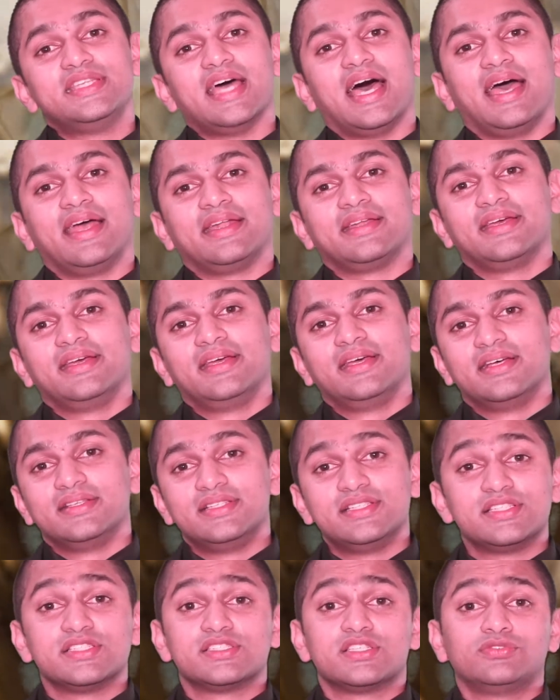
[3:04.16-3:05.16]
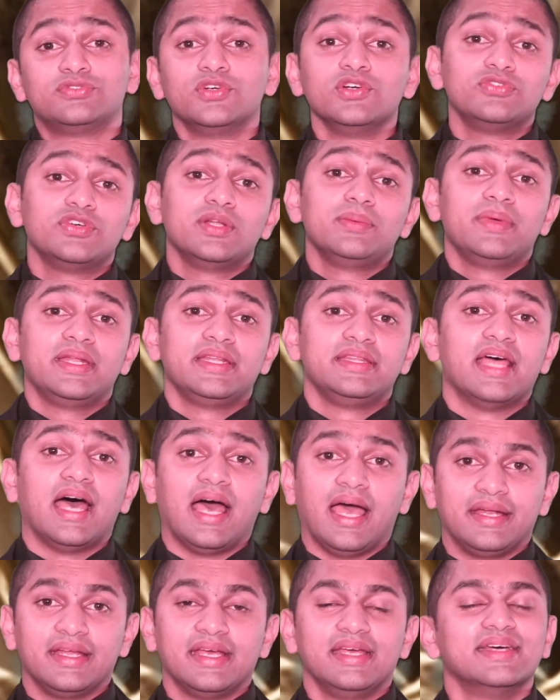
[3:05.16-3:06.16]
that this is a fulfillment
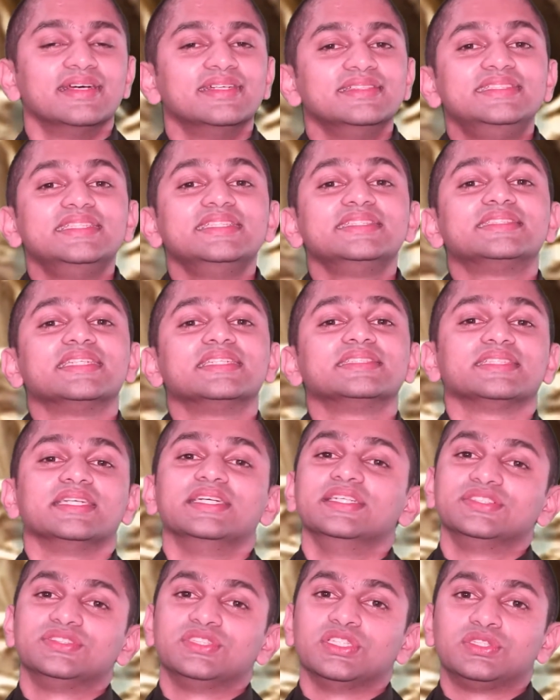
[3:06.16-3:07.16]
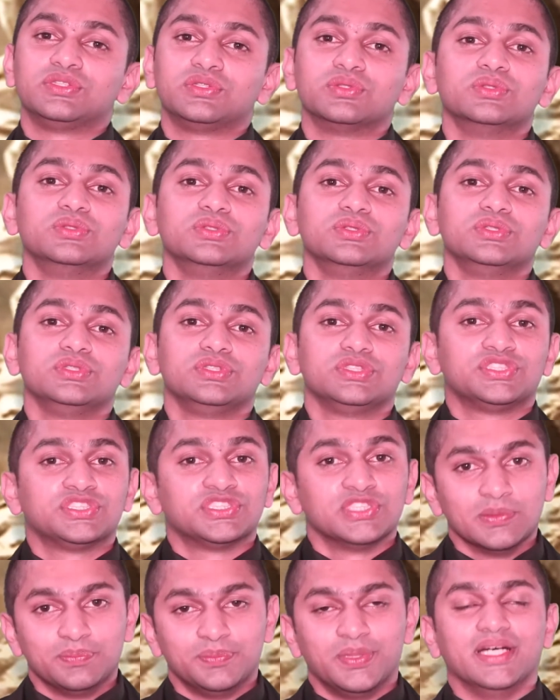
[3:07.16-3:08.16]
that Jesus is the true
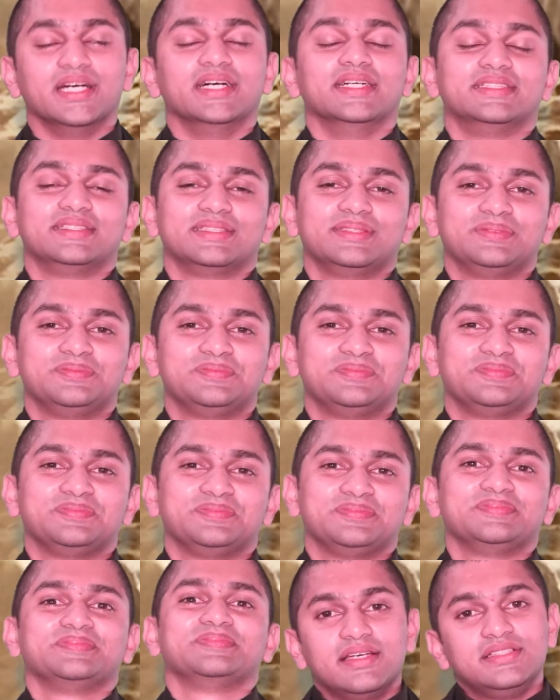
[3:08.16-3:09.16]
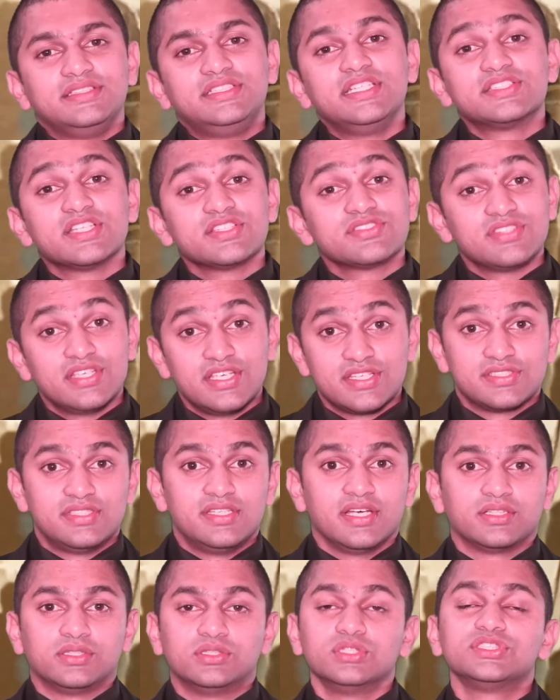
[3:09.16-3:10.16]
shepherd. Jesus is
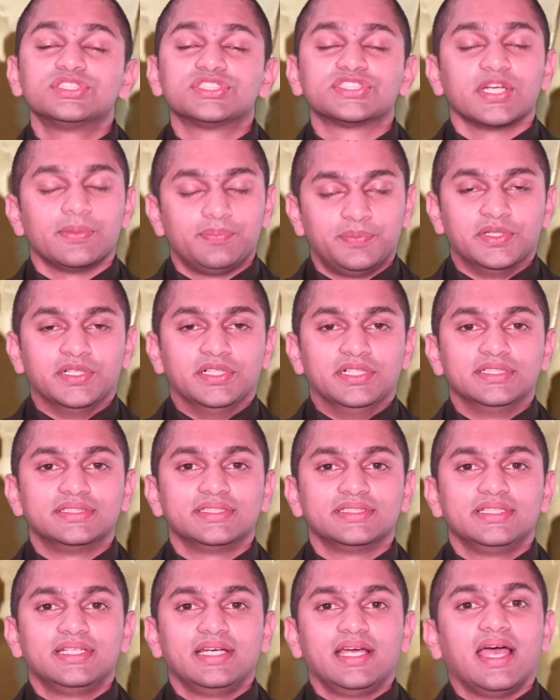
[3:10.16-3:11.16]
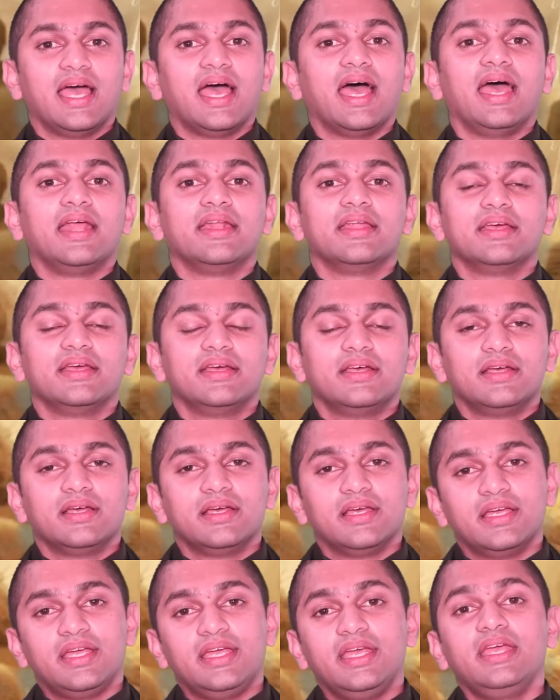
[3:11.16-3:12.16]
the good shepherd and
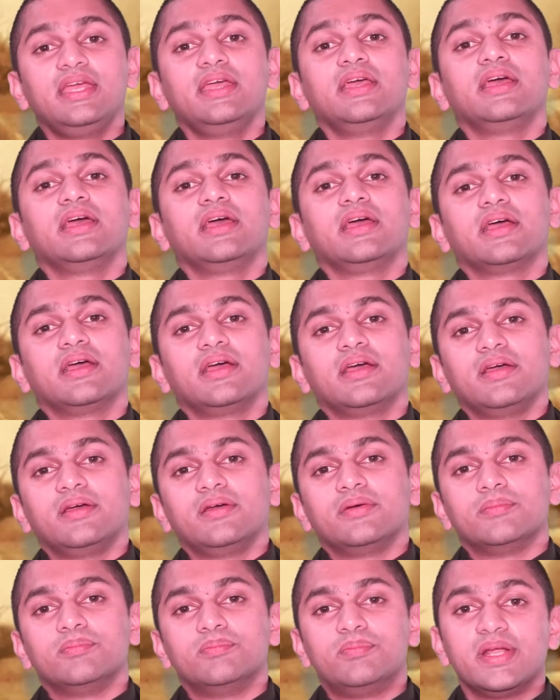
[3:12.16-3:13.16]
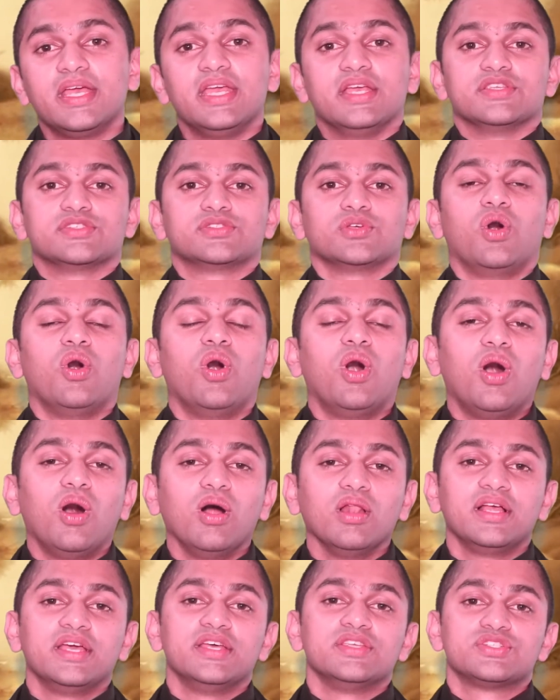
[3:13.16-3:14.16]
He brings
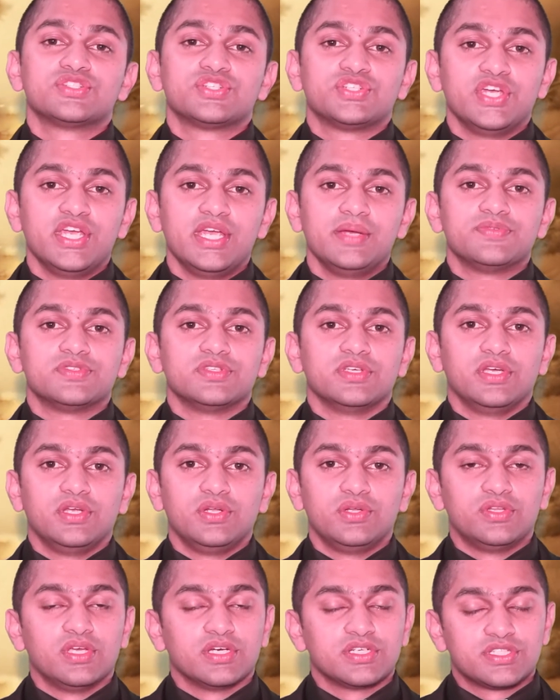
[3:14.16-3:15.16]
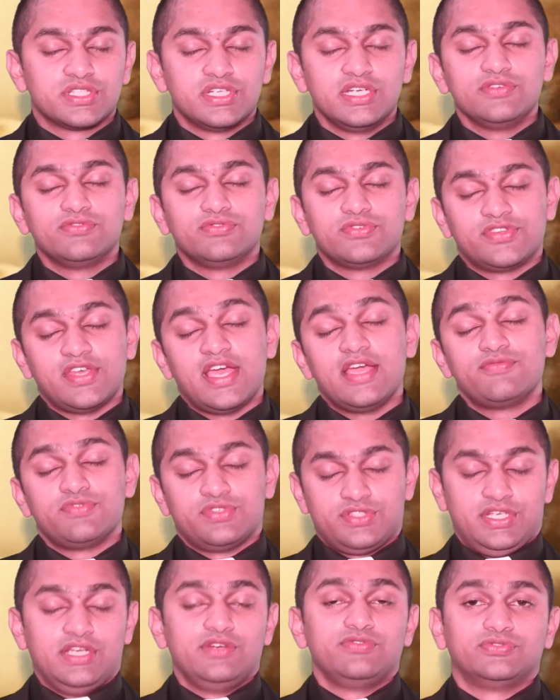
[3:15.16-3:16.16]
all His sheep into the safe
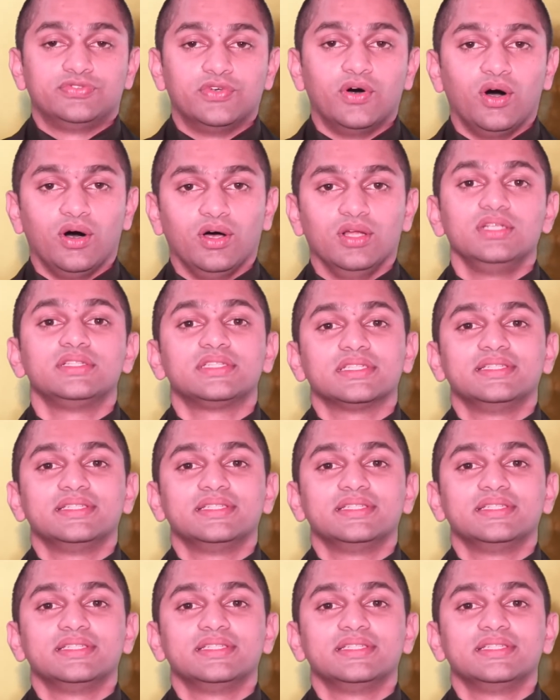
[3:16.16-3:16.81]
sheepfold